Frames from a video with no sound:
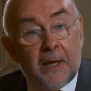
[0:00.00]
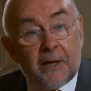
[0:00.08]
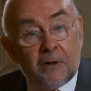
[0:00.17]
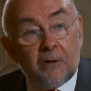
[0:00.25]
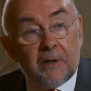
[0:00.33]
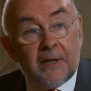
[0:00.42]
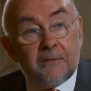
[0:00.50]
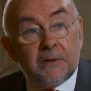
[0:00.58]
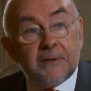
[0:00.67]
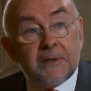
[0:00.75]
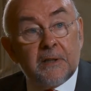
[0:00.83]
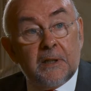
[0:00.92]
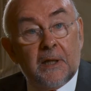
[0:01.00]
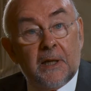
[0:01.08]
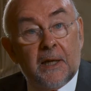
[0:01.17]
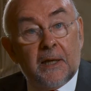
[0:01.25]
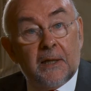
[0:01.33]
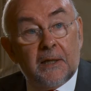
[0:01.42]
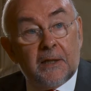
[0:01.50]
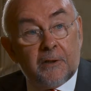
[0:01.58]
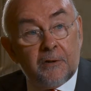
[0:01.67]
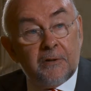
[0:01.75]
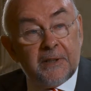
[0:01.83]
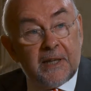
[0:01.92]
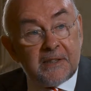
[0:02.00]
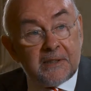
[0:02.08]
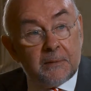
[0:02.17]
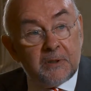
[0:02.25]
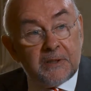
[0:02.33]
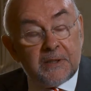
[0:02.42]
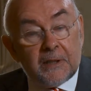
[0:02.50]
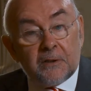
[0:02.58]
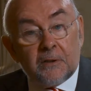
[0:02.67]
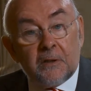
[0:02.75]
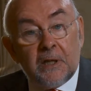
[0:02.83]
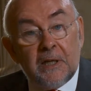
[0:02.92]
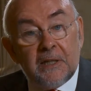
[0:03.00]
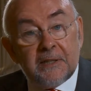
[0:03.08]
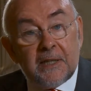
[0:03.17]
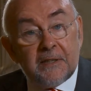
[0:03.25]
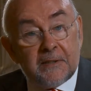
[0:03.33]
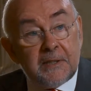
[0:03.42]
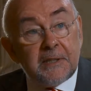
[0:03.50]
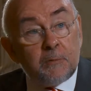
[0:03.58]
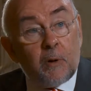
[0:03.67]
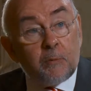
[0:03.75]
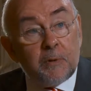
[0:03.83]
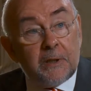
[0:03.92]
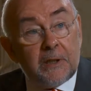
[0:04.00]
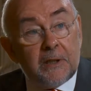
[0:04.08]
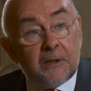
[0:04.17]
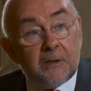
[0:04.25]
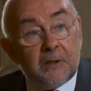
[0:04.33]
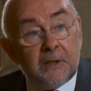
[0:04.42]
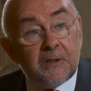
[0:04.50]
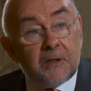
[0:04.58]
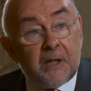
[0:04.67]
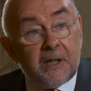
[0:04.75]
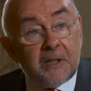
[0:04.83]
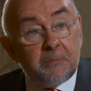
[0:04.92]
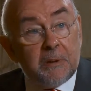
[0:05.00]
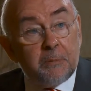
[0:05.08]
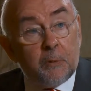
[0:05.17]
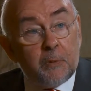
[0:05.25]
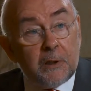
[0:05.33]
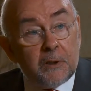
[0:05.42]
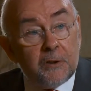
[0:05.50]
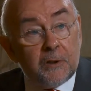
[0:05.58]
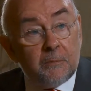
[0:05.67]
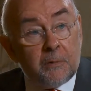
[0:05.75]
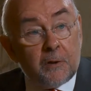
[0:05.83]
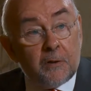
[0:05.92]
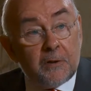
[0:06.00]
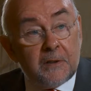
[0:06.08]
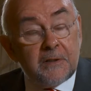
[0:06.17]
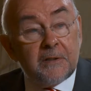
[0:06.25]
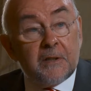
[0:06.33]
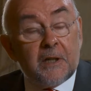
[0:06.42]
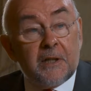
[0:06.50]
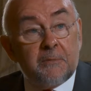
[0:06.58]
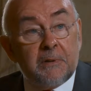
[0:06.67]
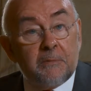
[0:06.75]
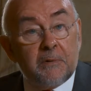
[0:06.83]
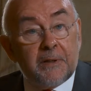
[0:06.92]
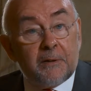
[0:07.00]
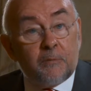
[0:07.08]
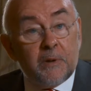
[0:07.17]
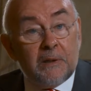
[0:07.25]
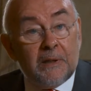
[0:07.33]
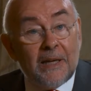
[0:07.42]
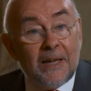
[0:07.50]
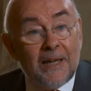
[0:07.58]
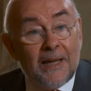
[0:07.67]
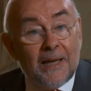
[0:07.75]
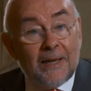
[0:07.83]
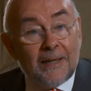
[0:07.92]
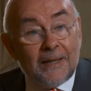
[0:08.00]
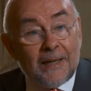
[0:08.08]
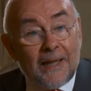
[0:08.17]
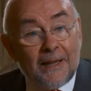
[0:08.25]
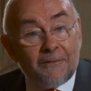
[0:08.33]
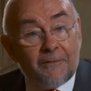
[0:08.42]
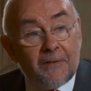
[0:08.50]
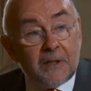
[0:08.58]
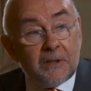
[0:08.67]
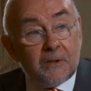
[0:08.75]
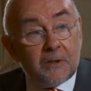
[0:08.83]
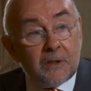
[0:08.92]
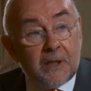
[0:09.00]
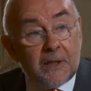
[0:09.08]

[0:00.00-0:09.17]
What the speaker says: at all levels, including the SME sector, says this is what we need, these are the kind of people we could employ, these are the kind of people that we can find